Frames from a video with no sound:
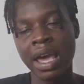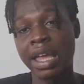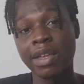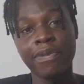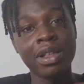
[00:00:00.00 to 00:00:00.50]

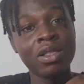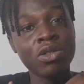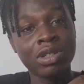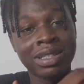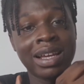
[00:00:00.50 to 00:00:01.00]
And if it
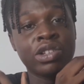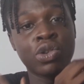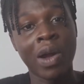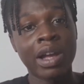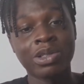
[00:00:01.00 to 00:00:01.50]
looks like
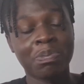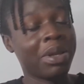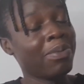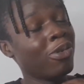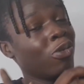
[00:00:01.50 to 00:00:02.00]
trash,
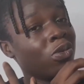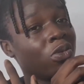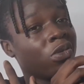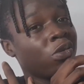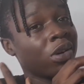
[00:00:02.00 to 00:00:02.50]
people
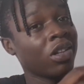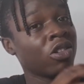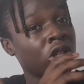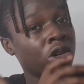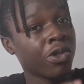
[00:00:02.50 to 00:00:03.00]
will
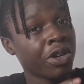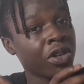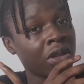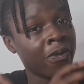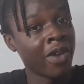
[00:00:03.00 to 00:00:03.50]
lower
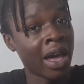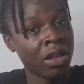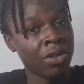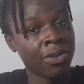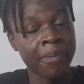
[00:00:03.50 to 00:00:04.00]
your
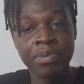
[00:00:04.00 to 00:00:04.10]
value.